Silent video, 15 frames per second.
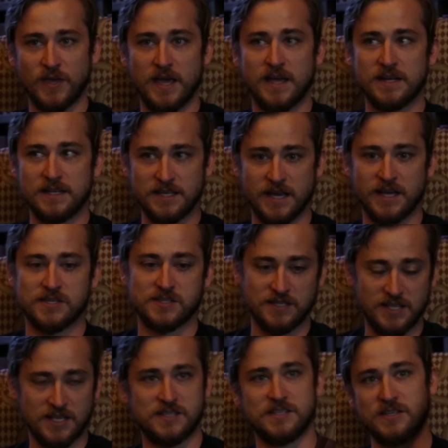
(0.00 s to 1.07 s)
that,
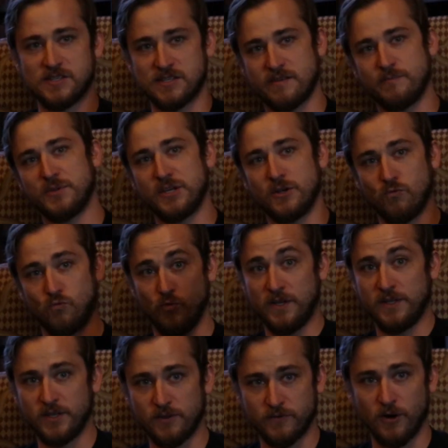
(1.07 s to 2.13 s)
yes, this is something
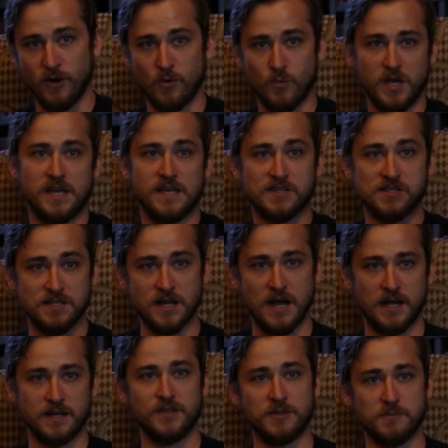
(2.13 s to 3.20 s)
really far away. It's
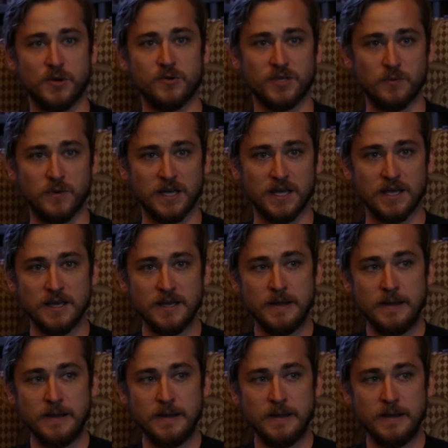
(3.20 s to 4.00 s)
not in the Milky Way.